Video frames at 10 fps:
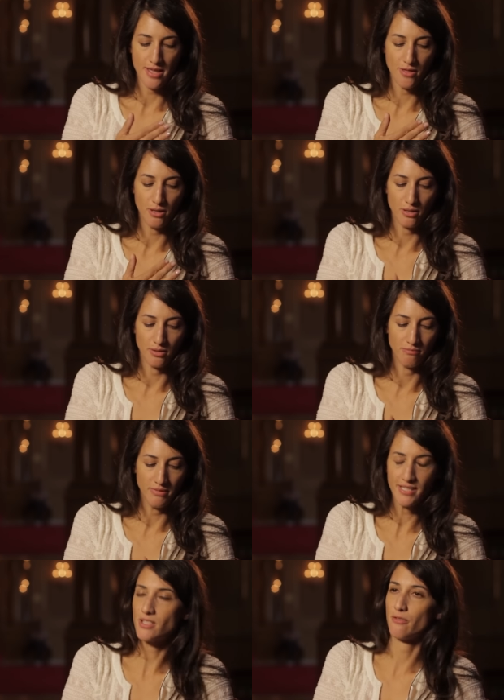in the
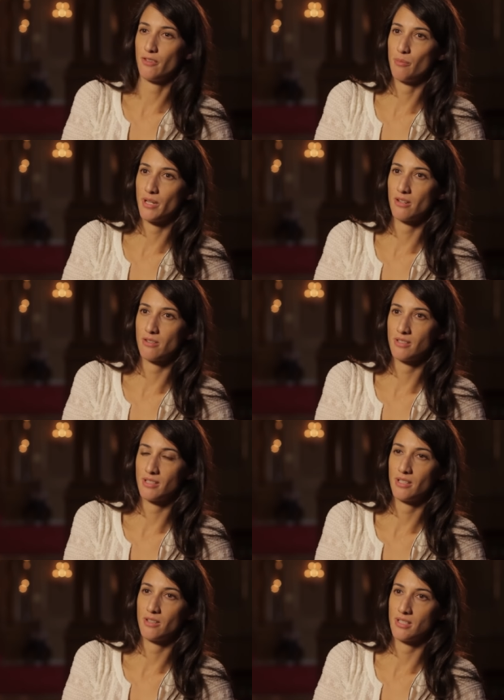list of
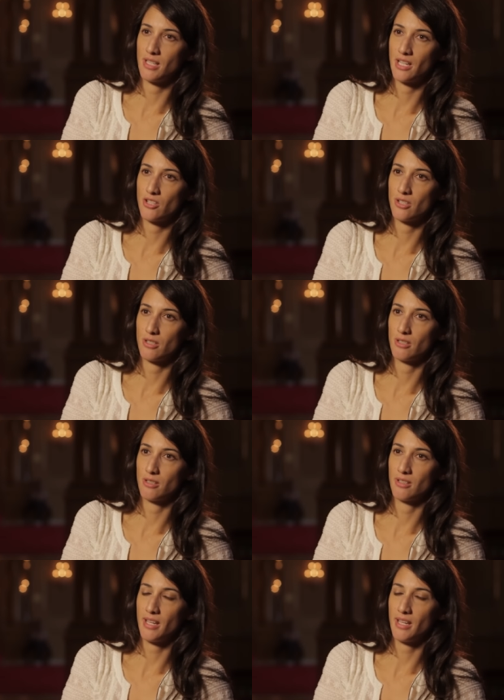filmmakers in the selection,